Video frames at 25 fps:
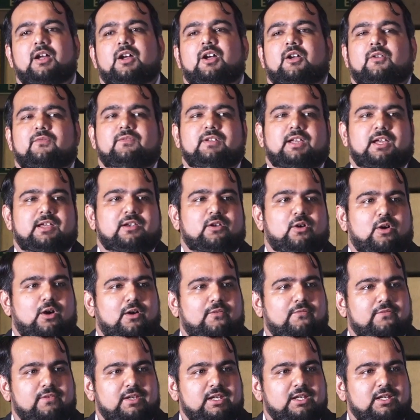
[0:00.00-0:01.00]
we are
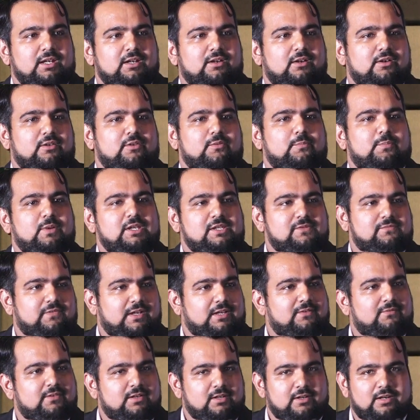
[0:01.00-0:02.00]
offering a rupees
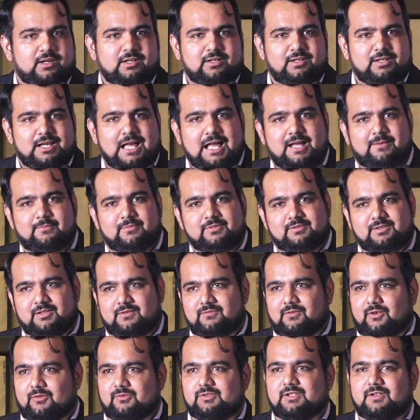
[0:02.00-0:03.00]
500 Amazon
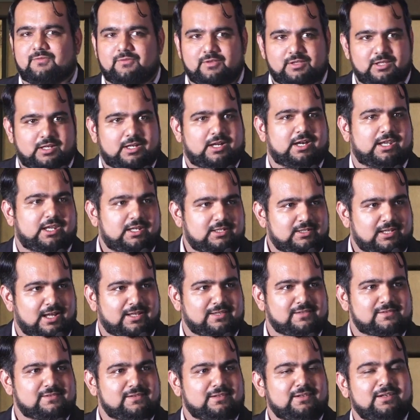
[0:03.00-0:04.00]
voucher for the correct
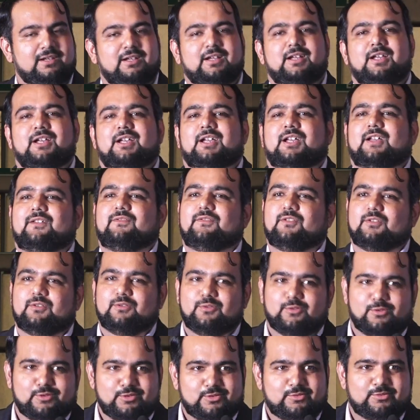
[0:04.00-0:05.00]
answer. If you
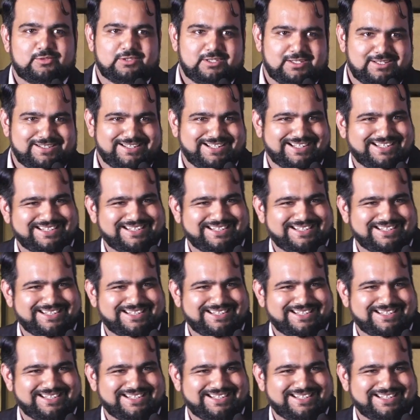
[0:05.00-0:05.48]
don't know the